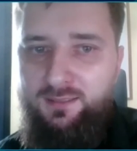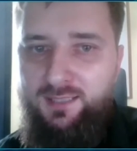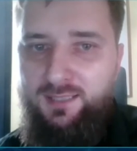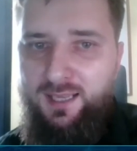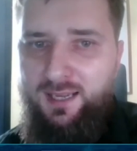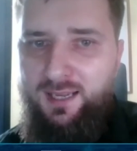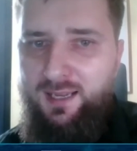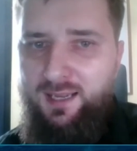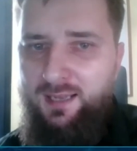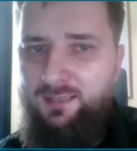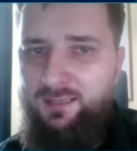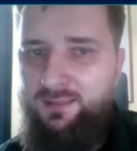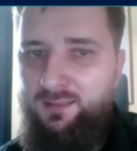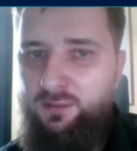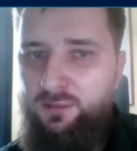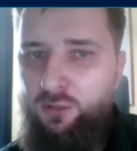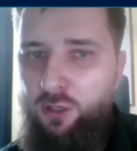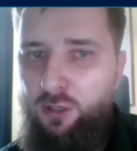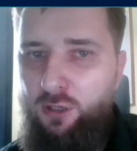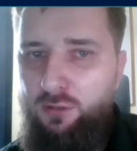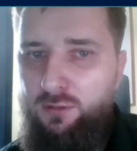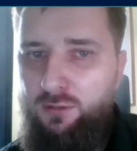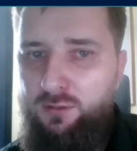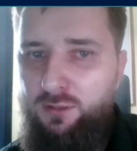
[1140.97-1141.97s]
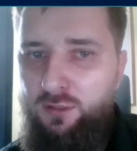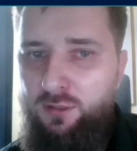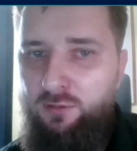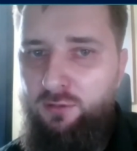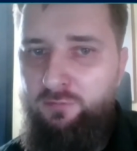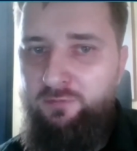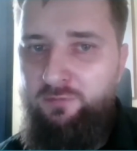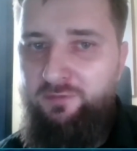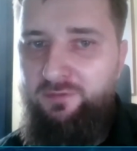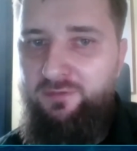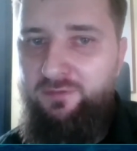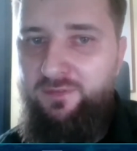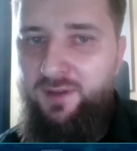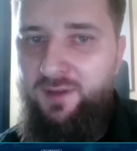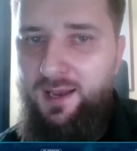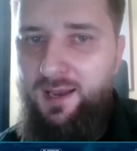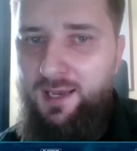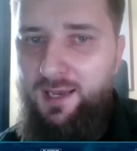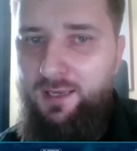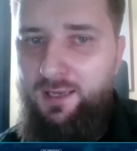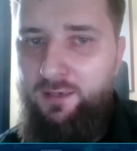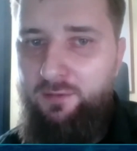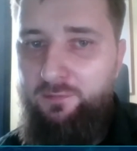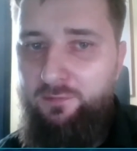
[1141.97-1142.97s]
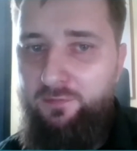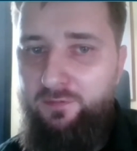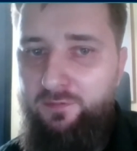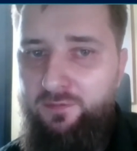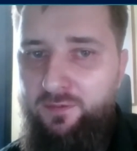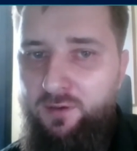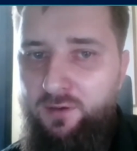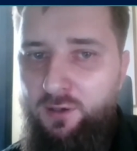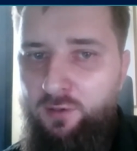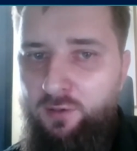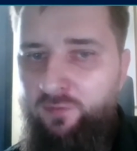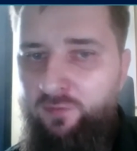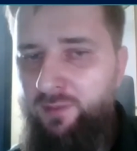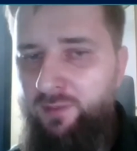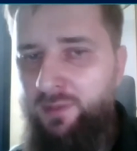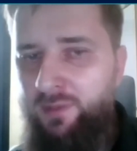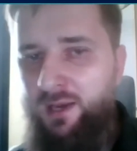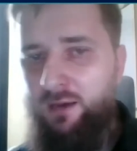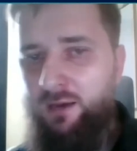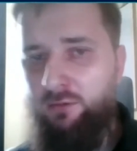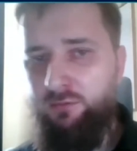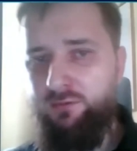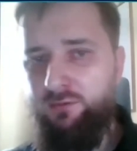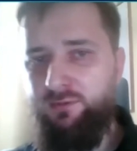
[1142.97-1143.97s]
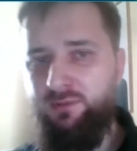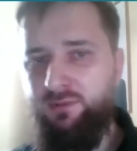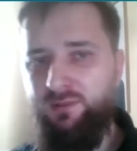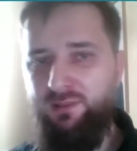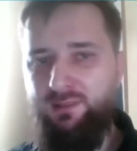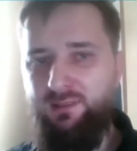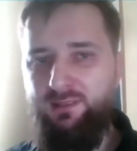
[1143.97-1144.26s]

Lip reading: the scores of about